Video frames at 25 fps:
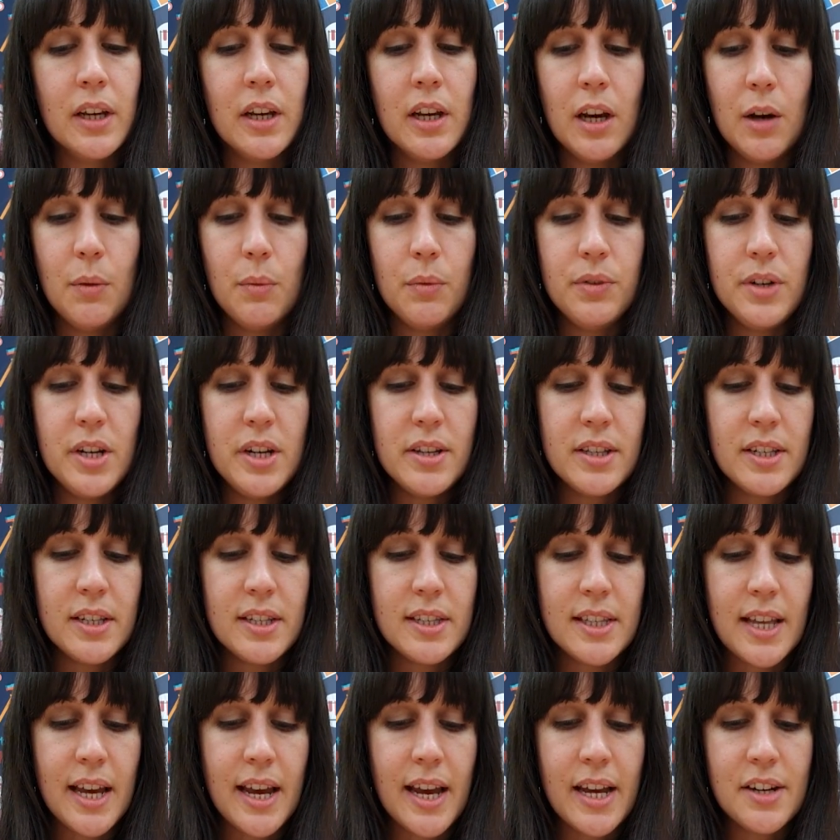And we'll notice
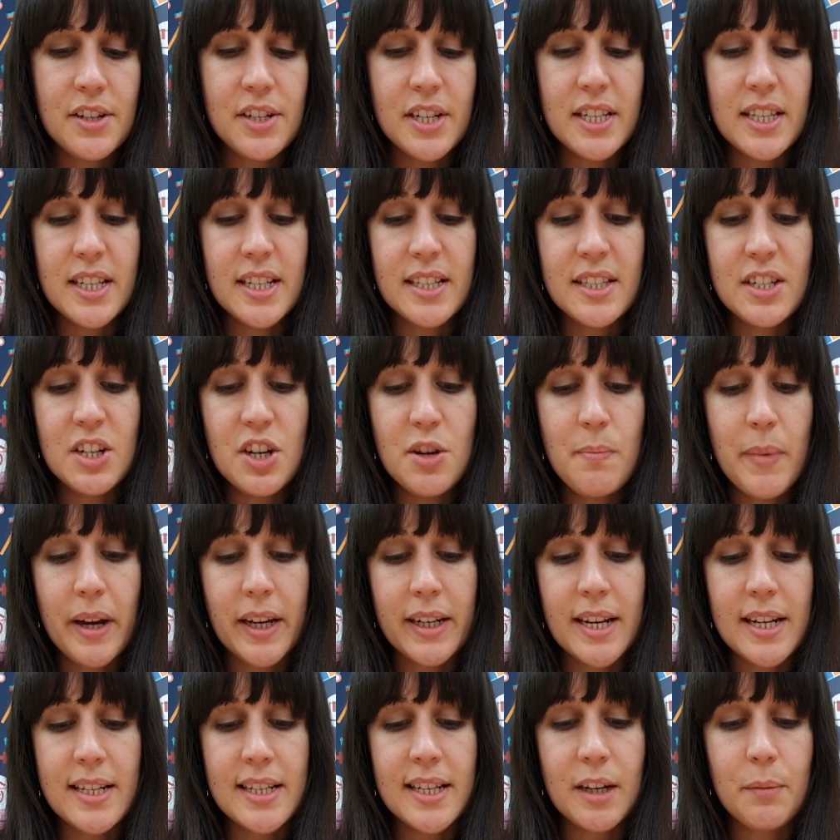that actually there's no
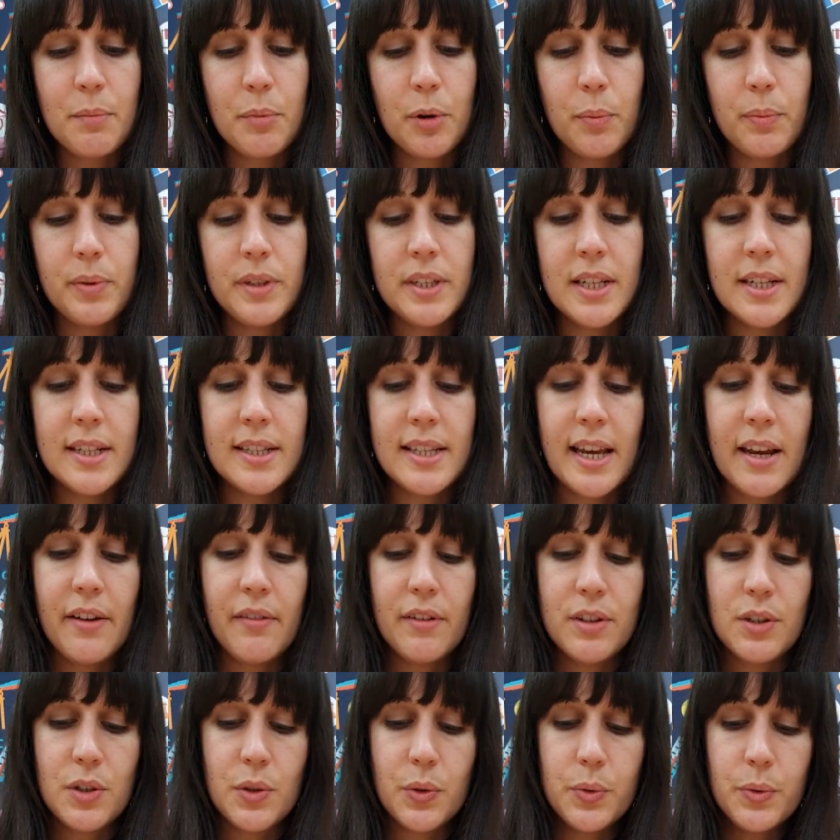magnetic properties here
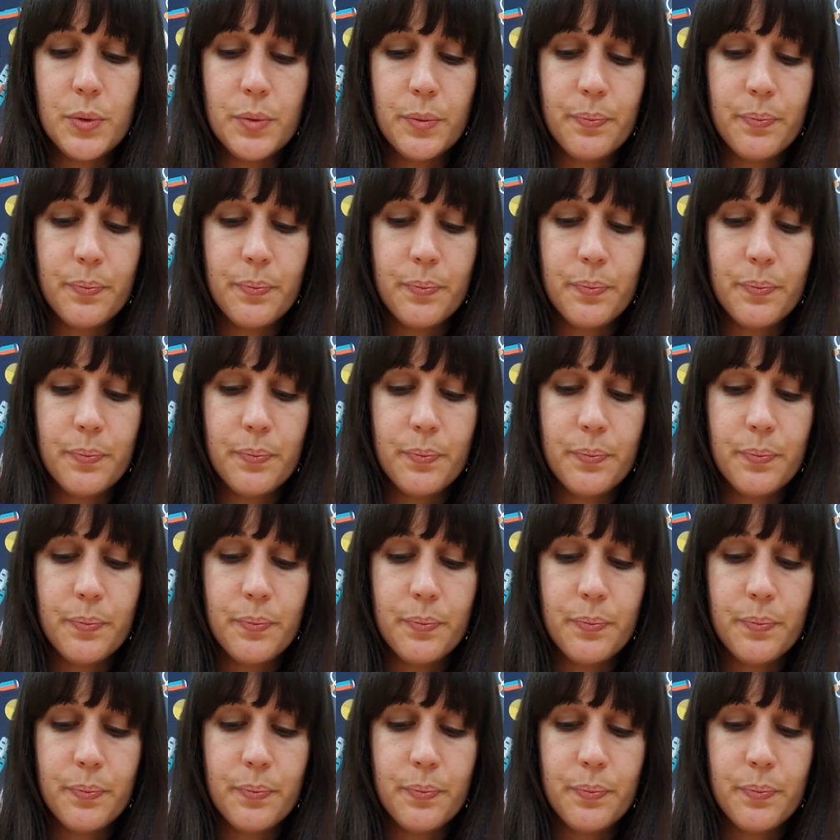at all.